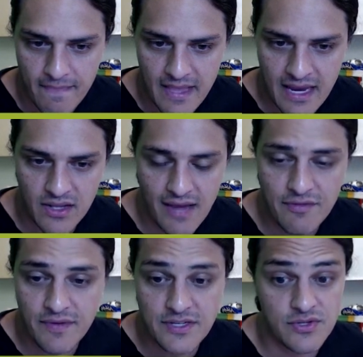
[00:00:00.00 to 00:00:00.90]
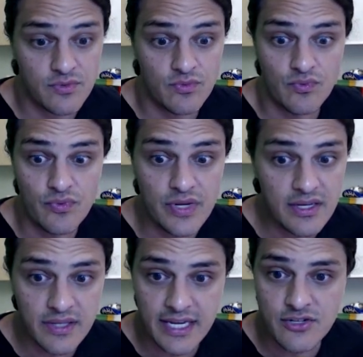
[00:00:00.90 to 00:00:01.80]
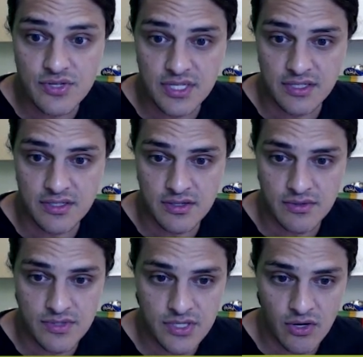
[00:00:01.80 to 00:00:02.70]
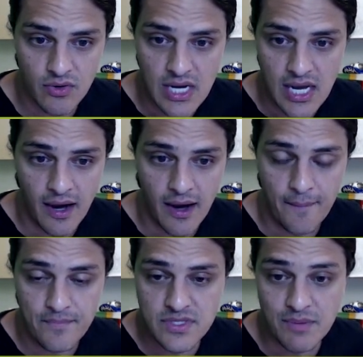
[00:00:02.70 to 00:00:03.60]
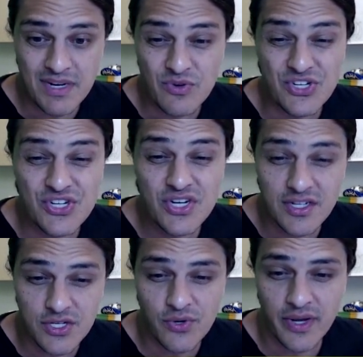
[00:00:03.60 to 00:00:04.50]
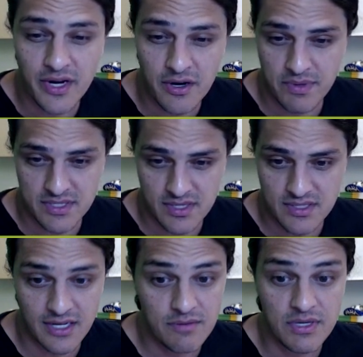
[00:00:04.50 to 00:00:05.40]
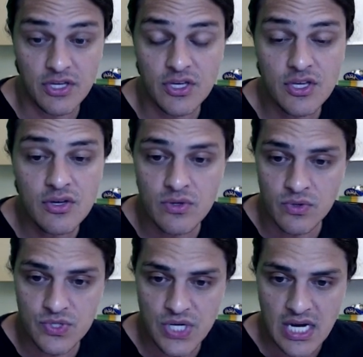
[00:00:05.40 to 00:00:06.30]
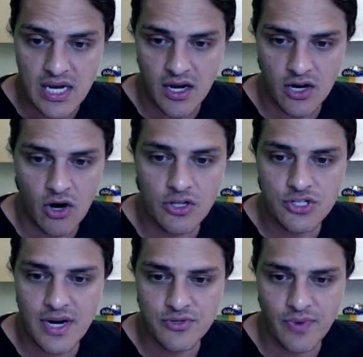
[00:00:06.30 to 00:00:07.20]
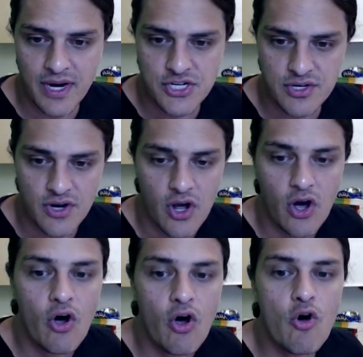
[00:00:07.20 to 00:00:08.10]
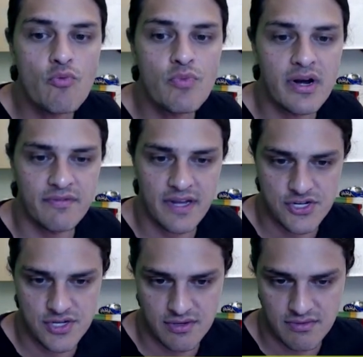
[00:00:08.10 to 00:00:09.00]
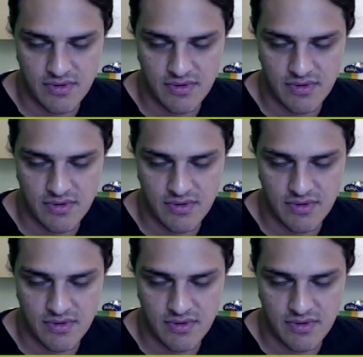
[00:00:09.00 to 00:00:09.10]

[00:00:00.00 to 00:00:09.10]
And life events are really interesting too. So somebody who just created a business, that could be huge. College graduation, home renovation.